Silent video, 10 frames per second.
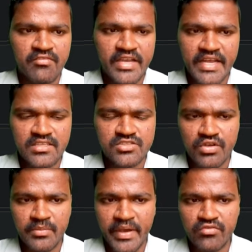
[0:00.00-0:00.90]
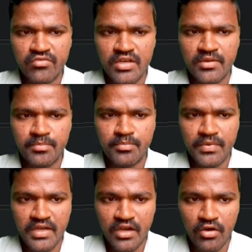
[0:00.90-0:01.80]
We can actually manually
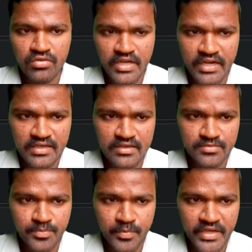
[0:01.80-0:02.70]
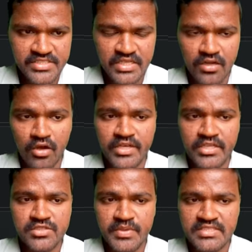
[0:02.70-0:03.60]
count and mention how
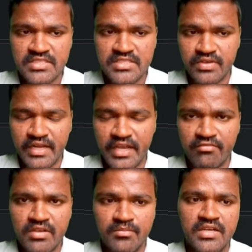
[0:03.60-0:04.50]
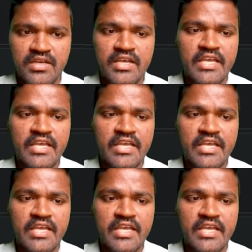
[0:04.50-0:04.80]
many spaces we are having, but